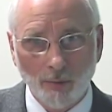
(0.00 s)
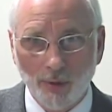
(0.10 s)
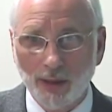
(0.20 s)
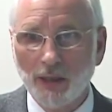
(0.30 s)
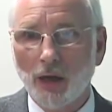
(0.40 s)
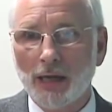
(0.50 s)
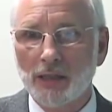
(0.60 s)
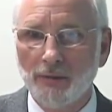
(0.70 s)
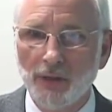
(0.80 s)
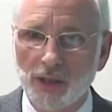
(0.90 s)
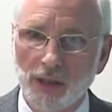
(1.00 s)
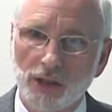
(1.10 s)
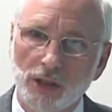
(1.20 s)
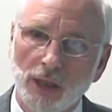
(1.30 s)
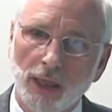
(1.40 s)
we need
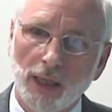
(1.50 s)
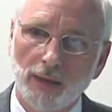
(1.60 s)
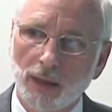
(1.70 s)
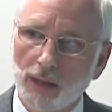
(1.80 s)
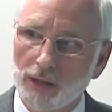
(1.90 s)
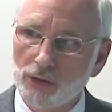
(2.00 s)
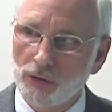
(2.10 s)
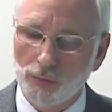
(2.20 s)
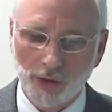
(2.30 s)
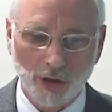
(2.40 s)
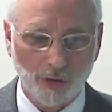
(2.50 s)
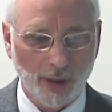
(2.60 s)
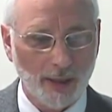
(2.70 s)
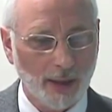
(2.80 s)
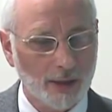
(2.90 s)
activities in the classroom which
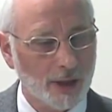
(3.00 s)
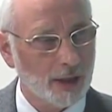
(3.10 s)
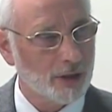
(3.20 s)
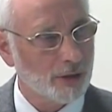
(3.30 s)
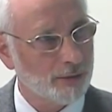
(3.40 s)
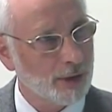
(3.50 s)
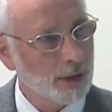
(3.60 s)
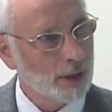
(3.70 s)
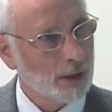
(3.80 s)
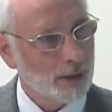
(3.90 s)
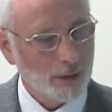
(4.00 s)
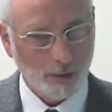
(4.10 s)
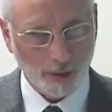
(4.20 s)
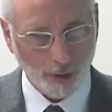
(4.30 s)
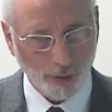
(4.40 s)
create that sense of
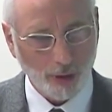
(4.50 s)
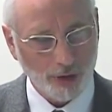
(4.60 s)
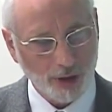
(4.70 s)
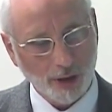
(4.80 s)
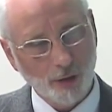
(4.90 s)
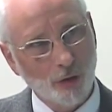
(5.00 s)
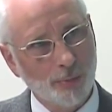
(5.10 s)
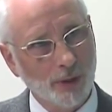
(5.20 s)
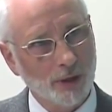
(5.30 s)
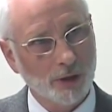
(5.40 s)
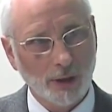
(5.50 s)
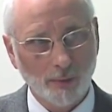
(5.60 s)
curiosity and openness.